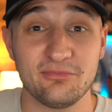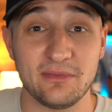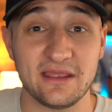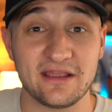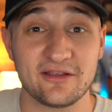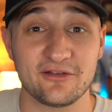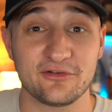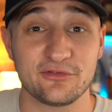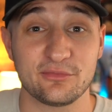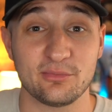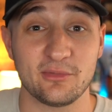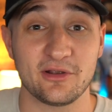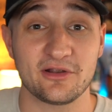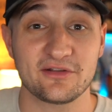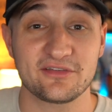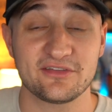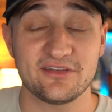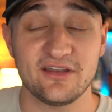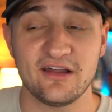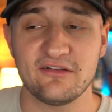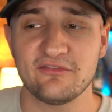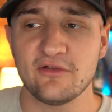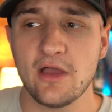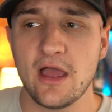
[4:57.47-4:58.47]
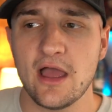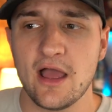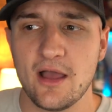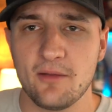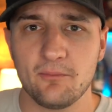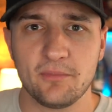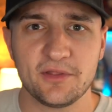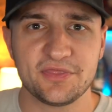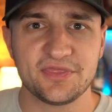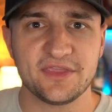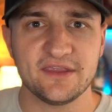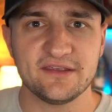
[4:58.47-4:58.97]
Maker's Mark stuff,
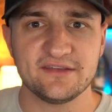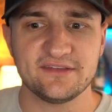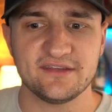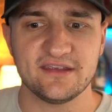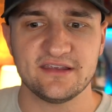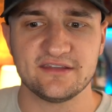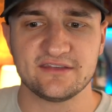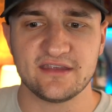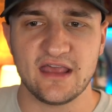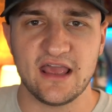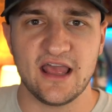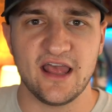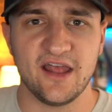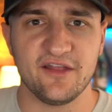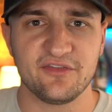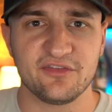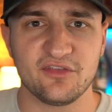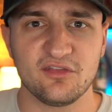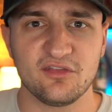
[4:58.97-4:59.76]
but it's